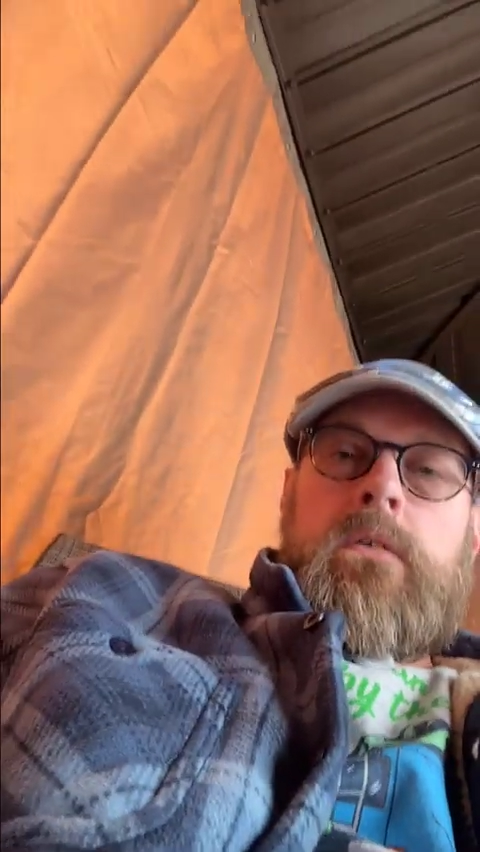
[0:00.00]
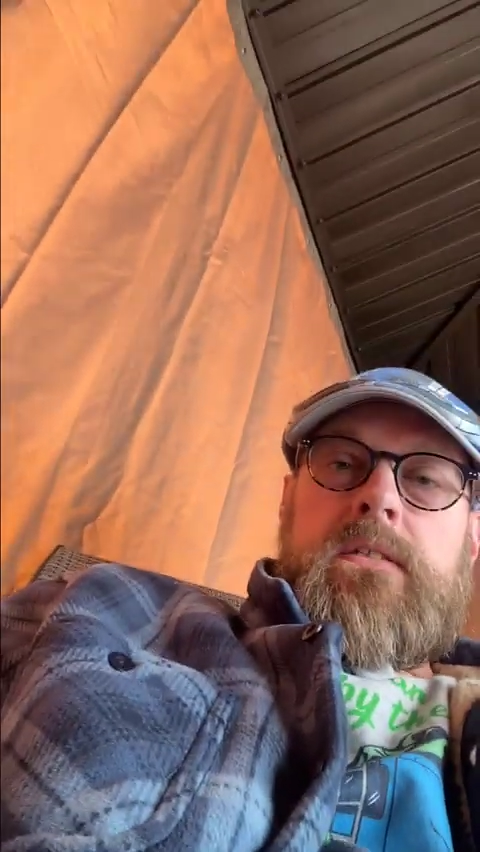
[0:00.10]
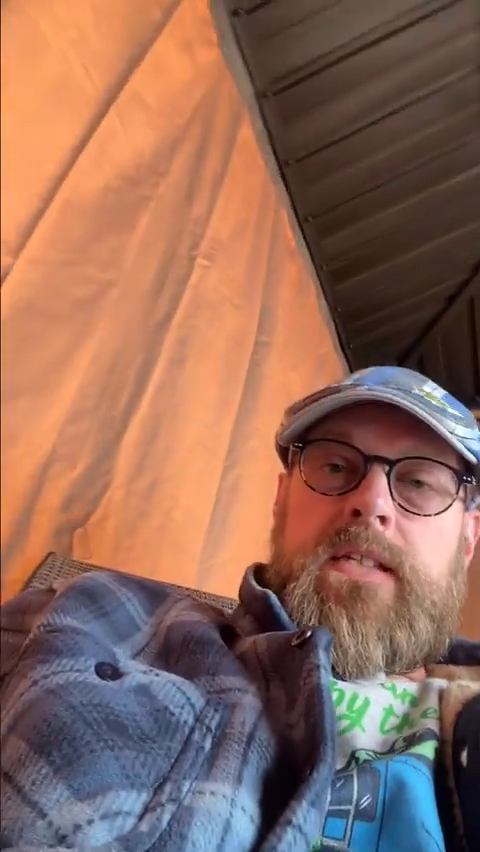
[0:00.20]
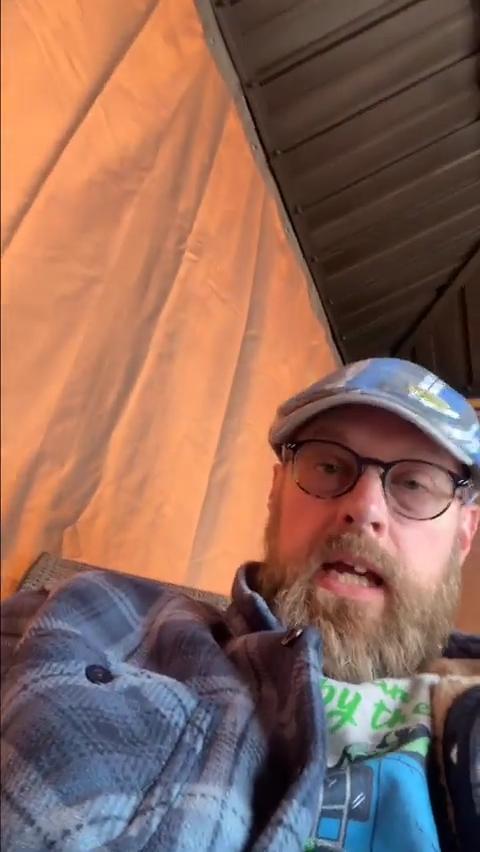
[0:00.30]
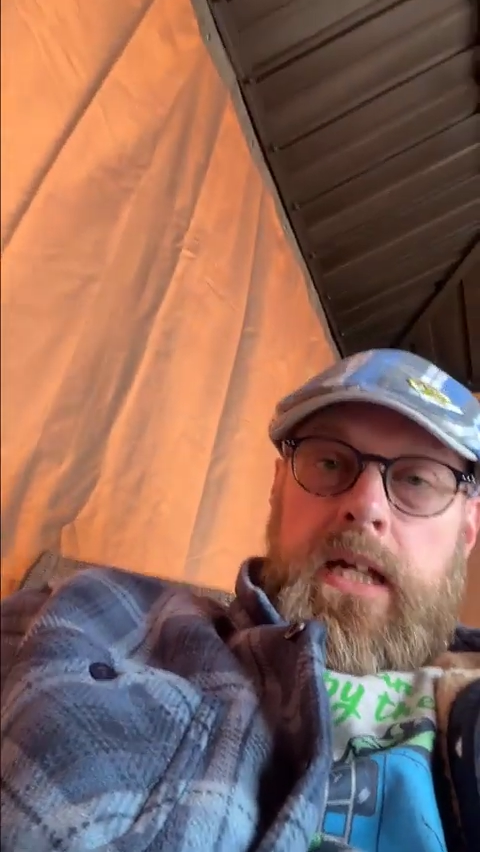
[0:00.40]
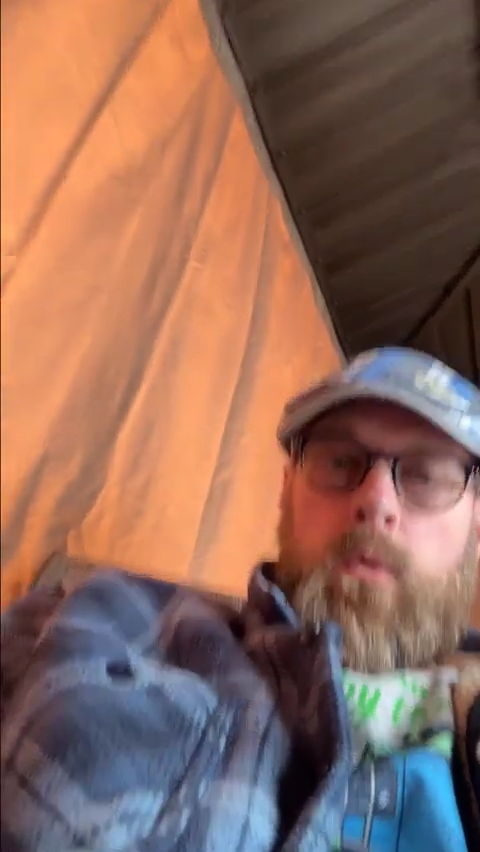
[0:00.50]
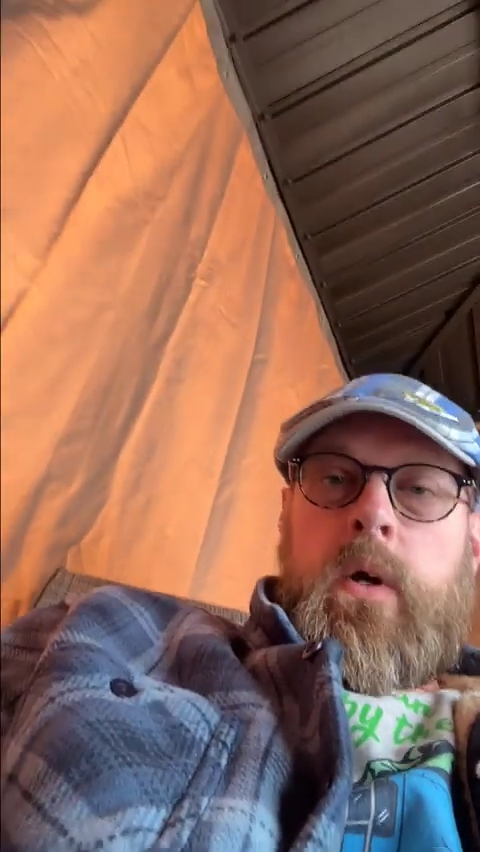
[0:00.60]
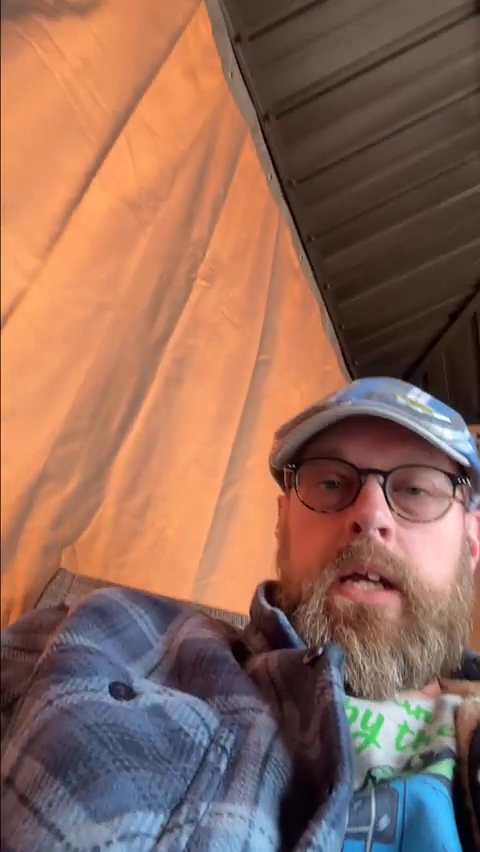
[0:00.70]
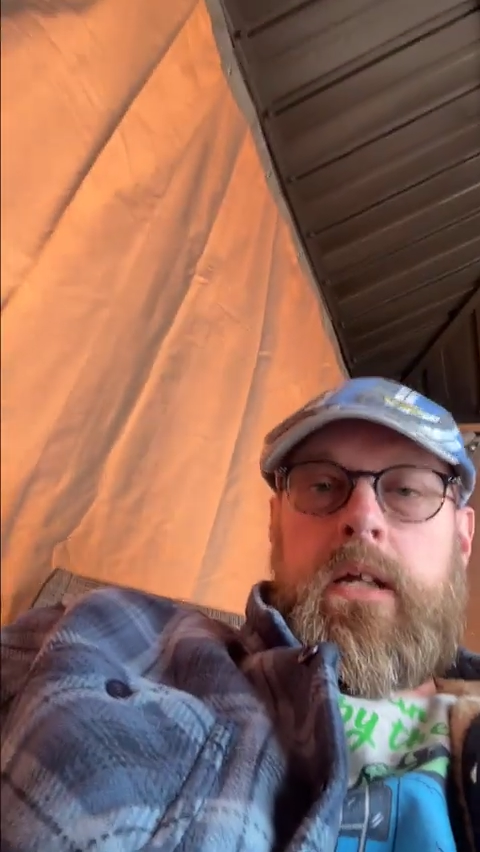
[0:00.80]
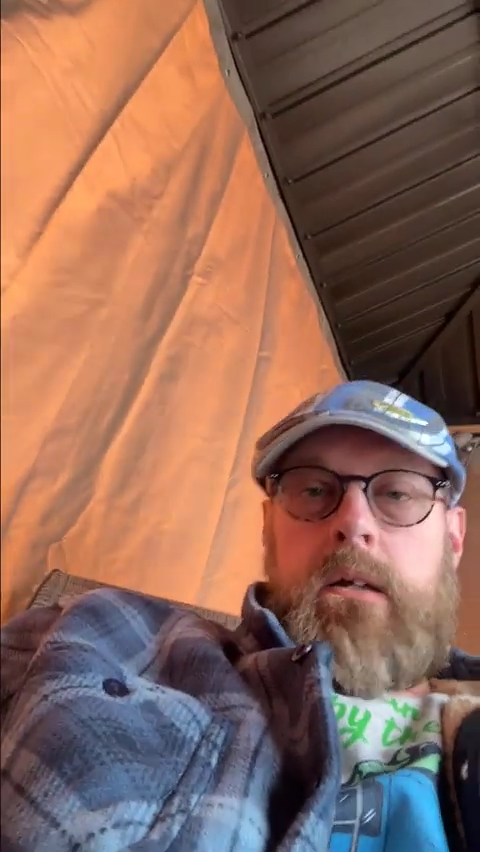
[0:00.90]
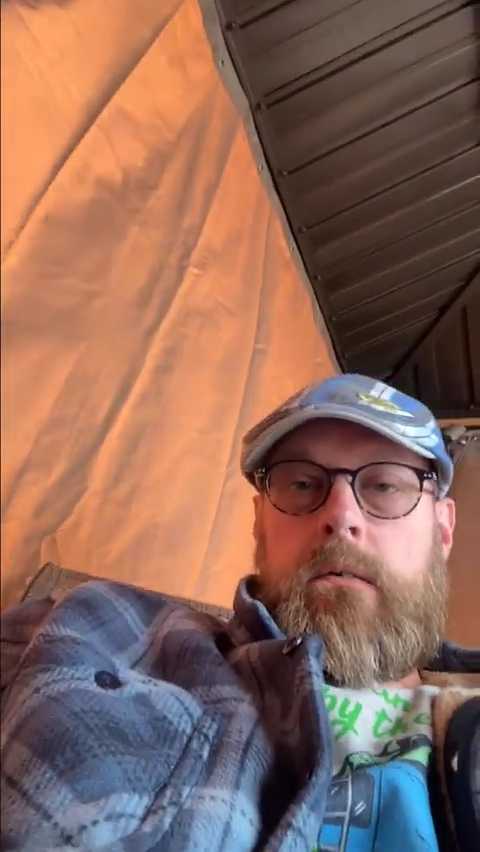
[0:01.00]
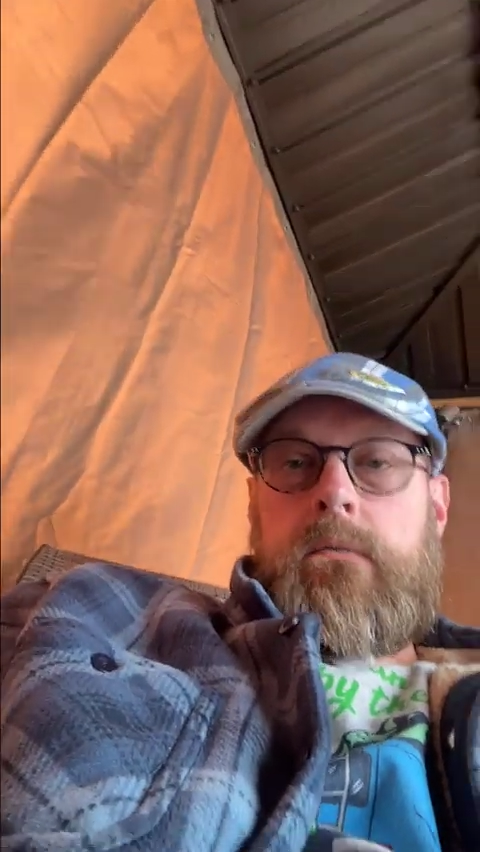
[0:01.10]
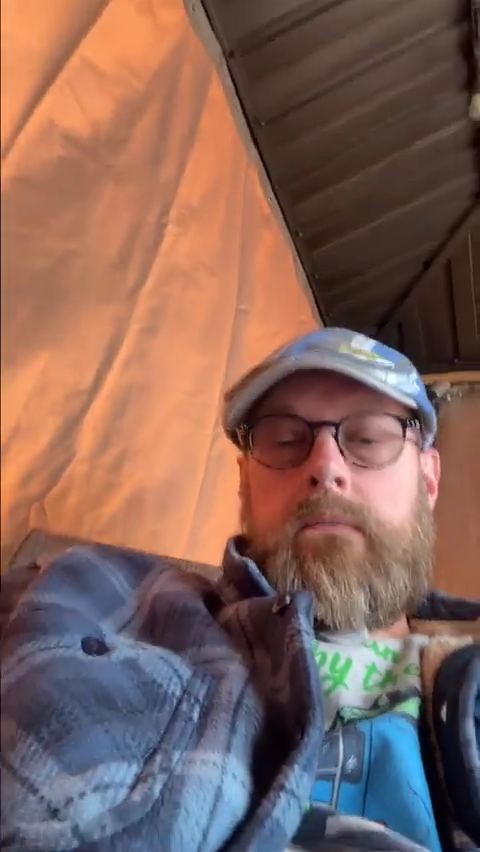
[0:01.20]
the takeaway here,